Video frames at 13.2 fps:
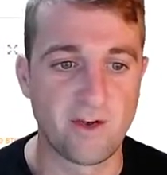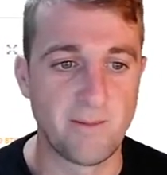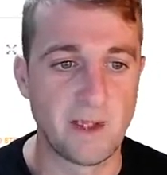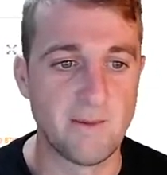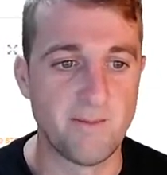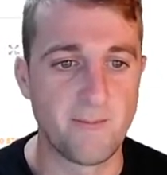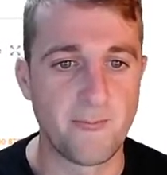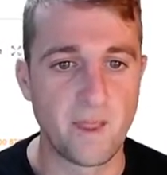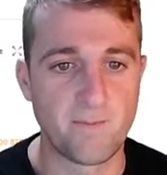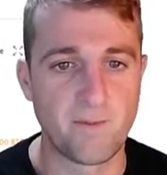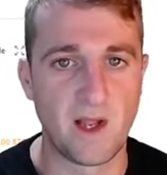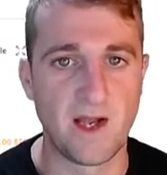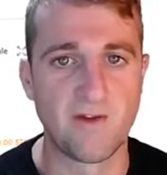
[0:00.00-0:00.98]
I mean,
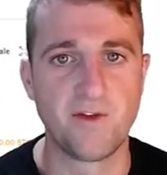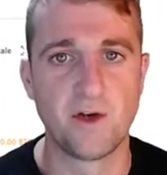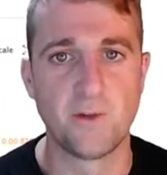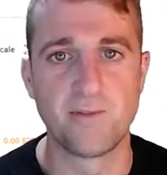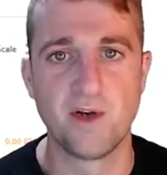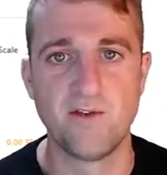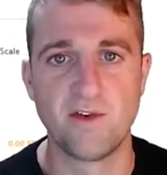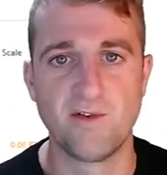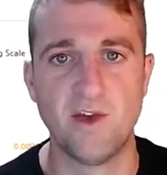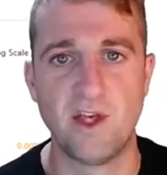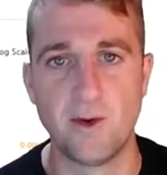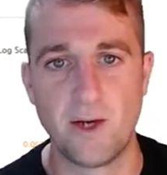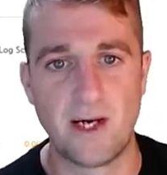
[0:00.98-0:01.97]
I have done a previous
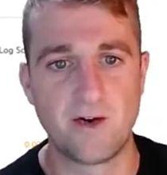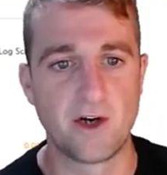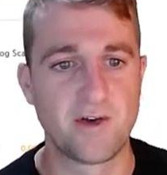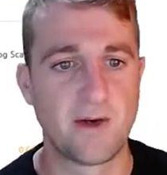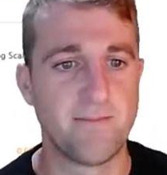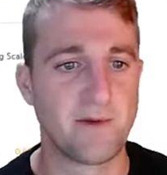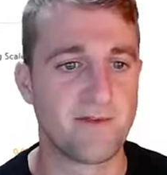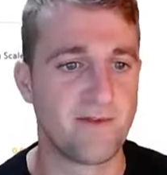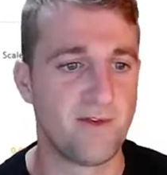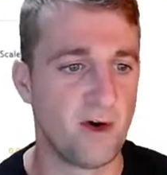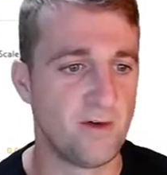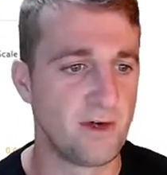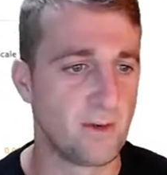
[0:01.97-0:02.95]
video on Algorand before.